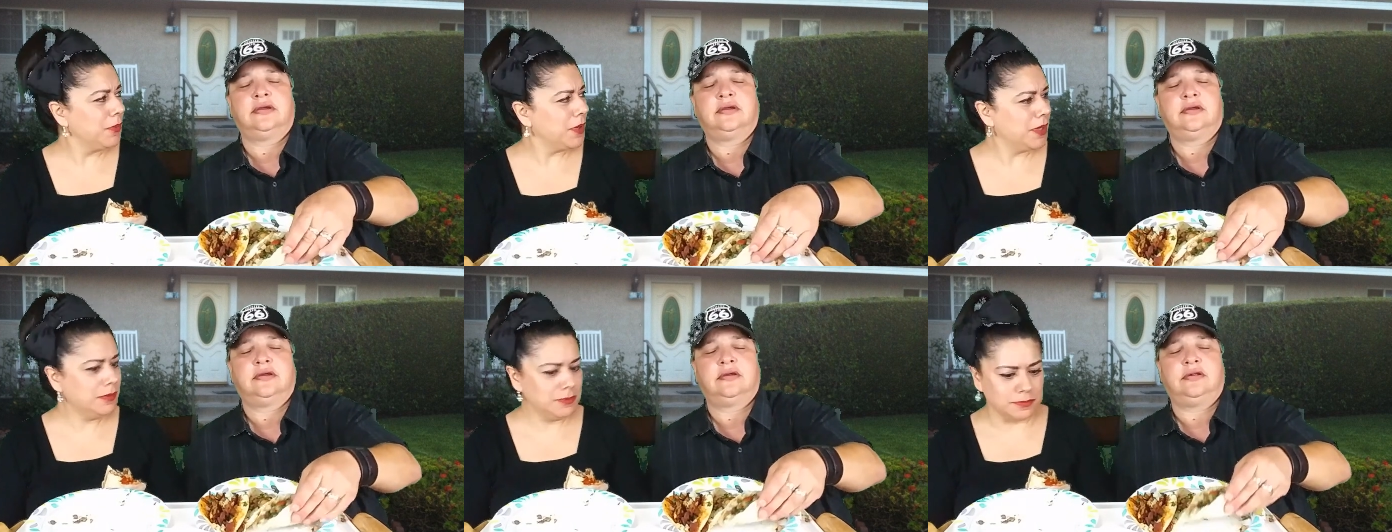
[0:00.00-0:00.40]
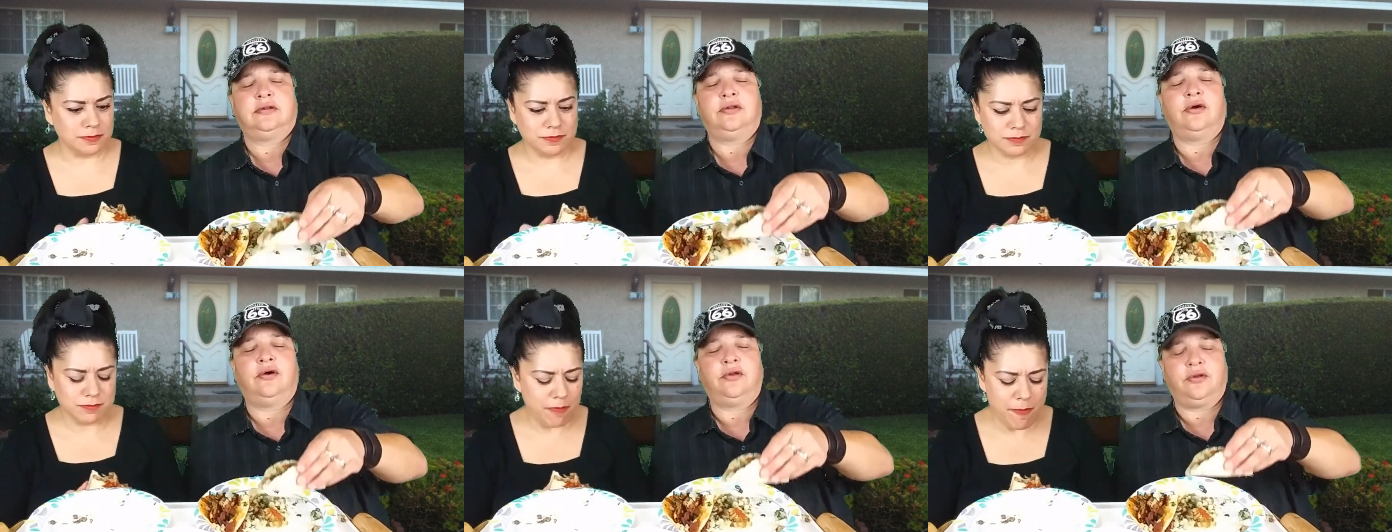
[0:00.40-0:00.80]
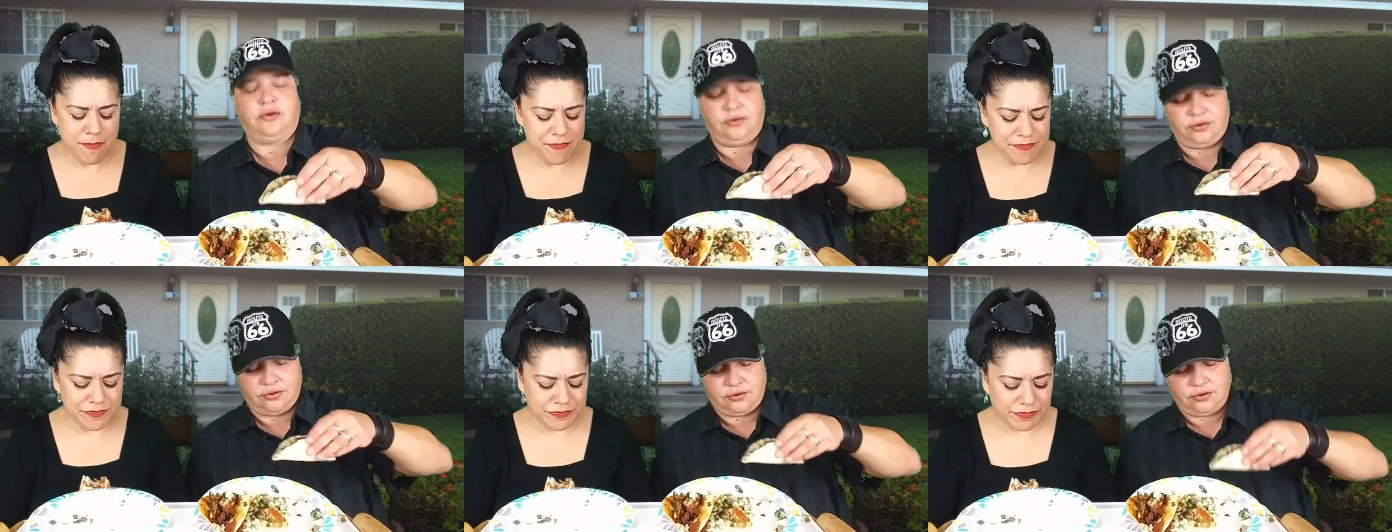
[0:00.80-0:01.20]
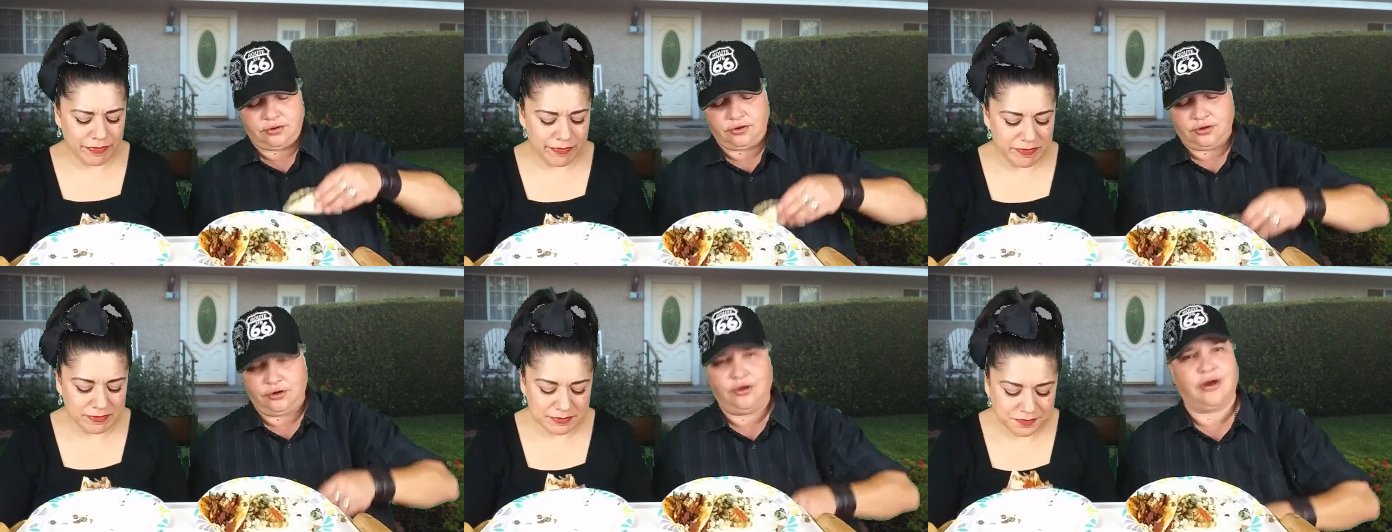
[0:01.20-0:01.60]
Speaker 1: wow. No, no, no,
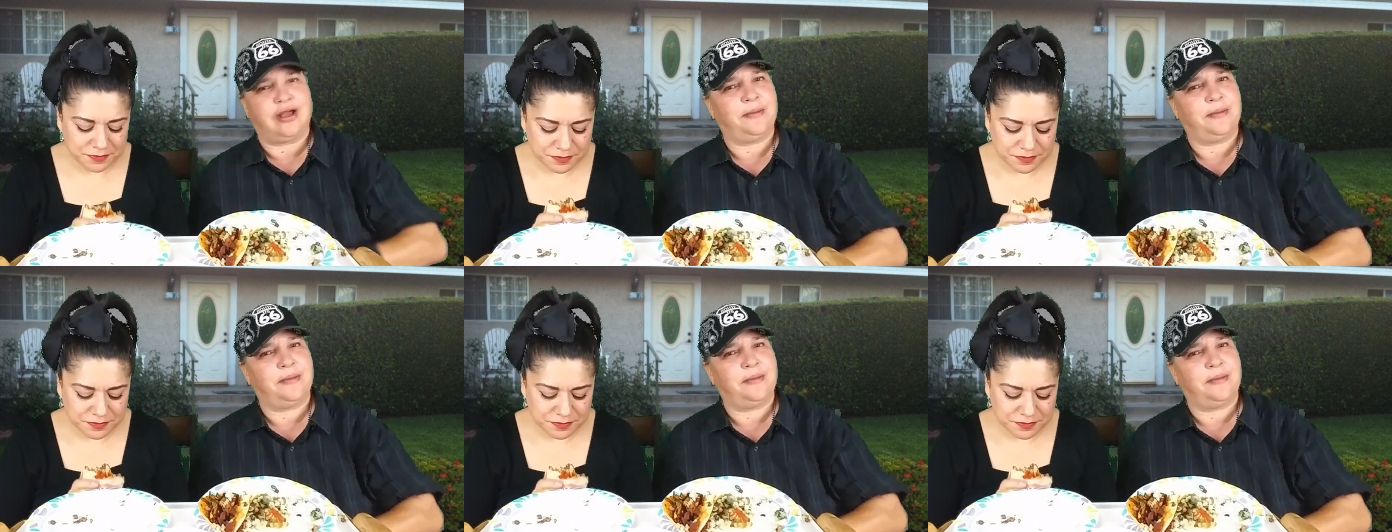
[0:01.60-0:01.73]
no, no, no.